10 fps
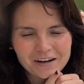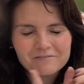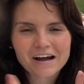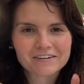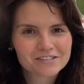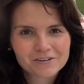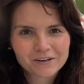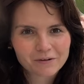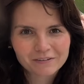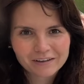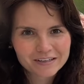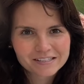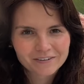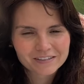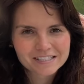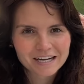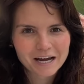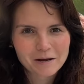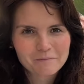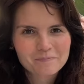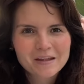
very soon. I won't leave it as long this time.